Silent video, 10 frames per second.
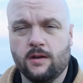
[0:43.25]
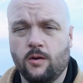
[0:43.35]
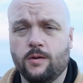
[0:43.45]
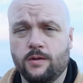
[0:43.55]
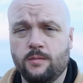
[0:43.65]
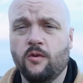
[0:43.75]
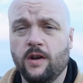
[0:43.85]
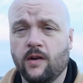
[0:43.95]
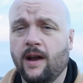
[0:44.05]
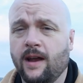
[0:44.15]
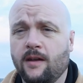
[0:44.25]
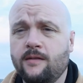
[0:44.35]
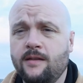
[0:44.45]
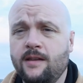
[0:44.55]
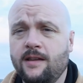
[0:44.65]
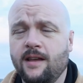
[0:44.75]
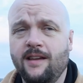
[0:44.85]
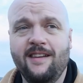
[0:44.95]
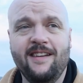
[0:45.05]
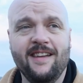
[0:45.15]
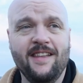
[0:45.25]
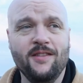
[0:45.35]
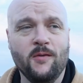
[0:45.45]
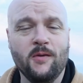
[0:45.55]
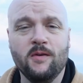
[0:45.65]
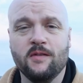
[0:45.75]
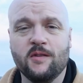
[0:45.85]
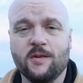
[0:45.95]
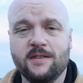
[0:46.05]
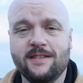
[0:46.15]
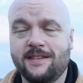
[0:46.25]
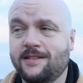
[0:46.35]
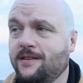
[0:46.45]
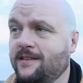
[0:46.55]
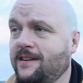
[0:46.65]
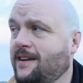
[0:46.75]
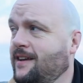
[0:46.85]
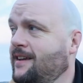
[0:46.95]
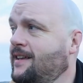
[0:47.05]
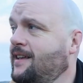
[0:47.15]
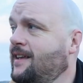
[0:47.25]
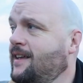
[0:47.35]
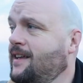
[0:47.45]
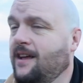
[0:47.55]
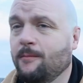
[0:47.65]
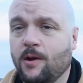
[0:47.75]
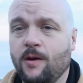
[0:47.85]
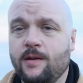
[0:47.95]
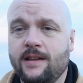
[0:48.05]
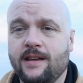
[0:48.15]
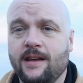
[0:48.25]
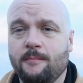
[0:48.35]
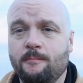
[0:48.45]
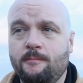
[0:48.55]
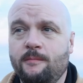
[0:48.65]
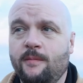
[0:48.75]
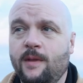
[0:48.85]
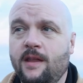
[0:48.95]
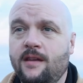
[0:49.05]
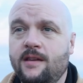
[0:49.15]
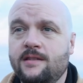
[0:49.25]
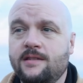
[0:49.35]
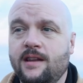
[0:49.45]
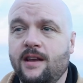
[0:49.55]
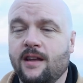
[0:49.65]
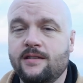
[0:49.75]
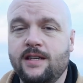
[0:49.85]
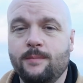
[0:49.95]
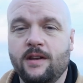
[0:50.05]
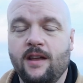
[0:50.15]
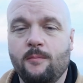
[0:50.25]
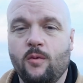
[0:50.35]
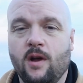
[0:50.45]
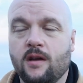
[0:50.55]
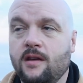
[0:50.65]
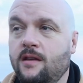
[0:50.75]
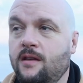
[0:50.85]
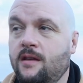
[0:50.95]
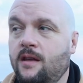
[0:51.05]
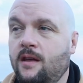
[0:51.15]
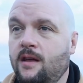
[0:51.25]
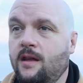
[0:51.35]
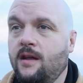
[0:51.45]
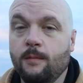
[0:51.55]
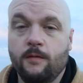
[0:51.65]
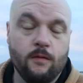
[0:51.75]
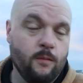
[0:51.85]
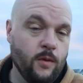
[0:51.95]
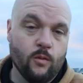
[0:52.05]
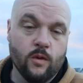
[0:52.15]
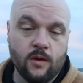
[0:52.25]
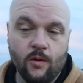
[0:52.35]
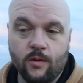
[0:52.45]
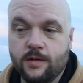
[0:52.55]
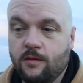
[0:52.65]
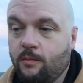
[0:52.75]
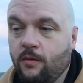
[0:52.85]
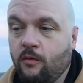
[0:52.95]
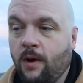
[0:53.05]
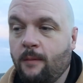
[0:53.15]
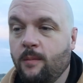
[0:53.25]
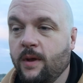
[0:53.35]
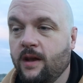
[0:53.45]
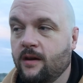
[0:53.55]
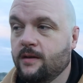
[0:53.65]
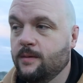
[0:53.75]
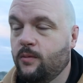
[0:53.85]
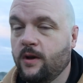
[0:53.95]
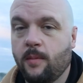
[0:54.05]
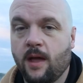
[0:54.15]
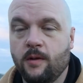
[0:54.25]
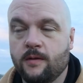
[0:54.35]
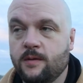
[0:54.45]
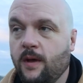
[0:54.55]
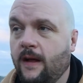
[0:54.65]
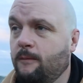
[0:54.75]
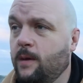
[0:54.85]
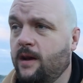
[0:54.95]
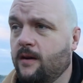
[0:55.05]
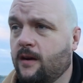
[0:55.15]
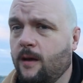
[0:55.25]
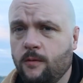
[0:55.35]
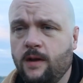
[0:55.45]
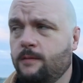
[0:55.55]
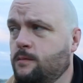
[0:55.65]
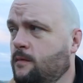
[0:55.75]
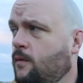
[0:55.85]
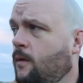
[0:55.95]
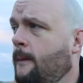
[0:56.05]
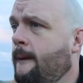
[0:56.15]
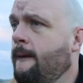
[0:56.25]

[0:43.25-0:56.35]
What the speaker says: gorgeous morning right now in the Red River Gorge in eastern Kentucky. I'm currently standing on Chimney Top Rock. If you're familiar with the gorge, you've probably been here. It's a pretty popular spot. I've been here a couple times before.